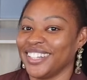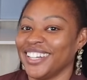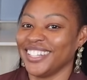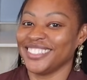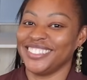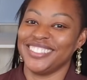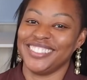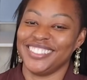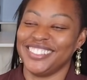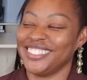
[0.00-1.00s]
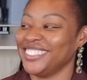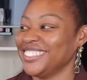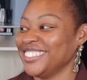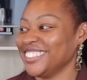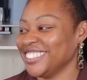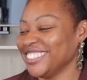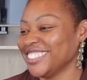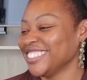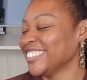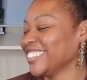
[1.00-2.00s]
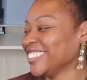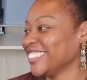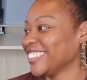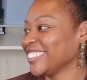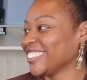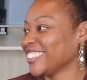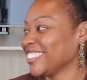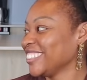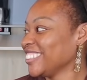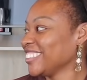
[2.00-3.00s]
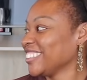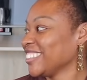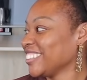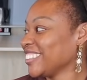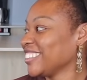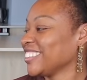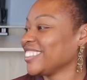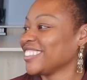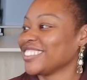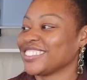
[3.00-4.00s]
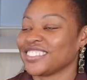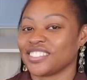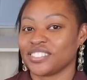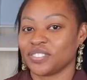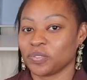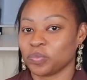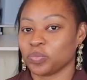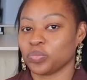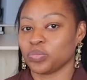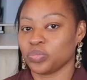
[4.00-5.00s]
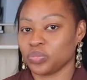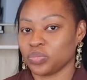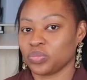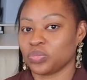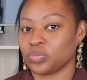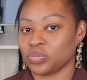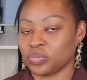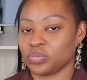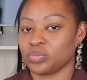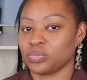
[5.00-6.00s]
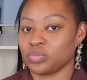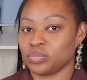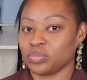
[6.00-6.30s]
[no speech]